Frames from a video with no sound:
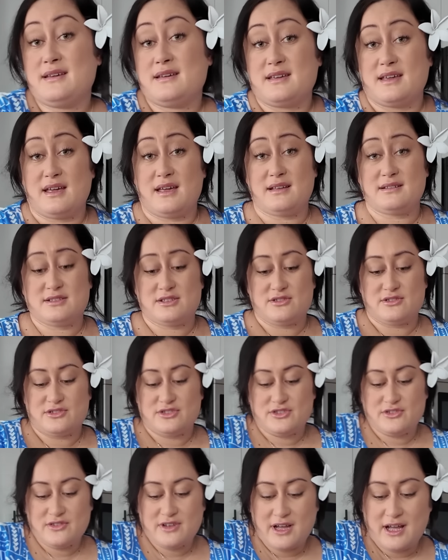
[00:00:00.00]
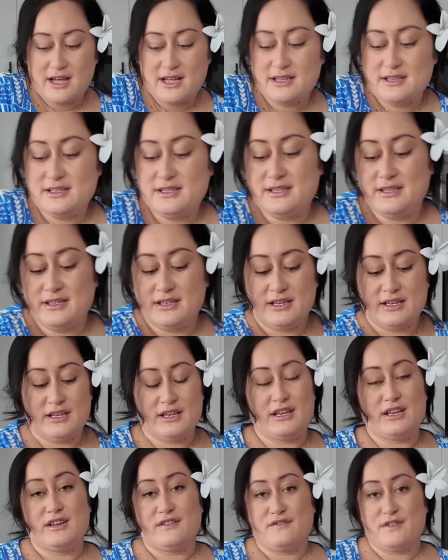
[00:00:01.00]
yeah, it's not too hard.
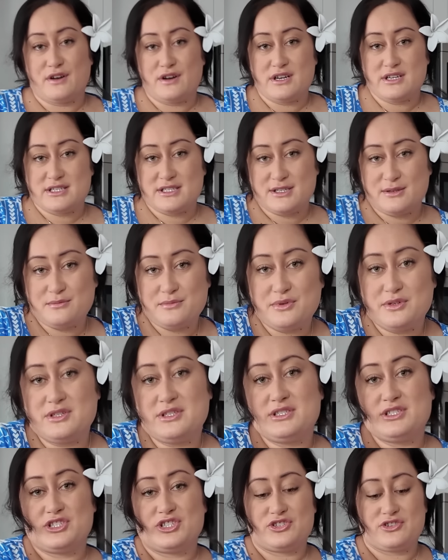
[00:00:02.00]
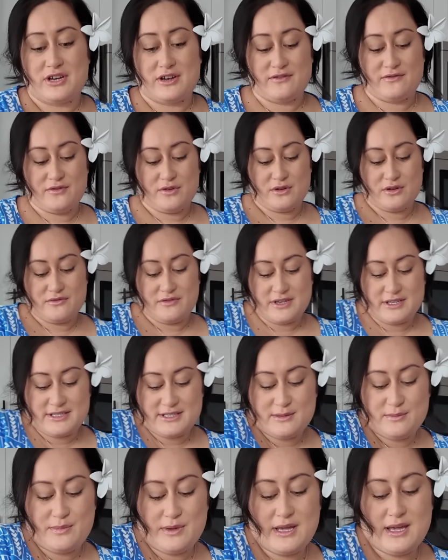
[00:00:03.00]
Very simple and straightforward
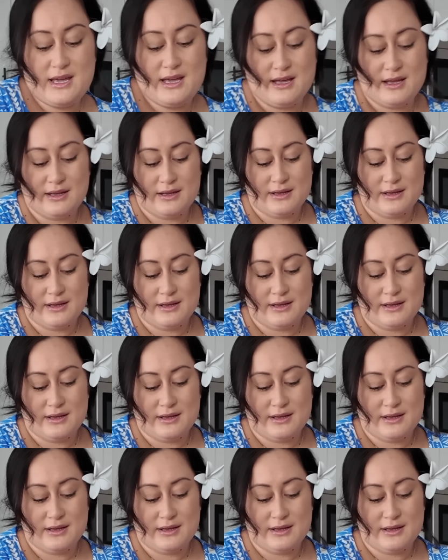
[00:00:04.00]
recipe.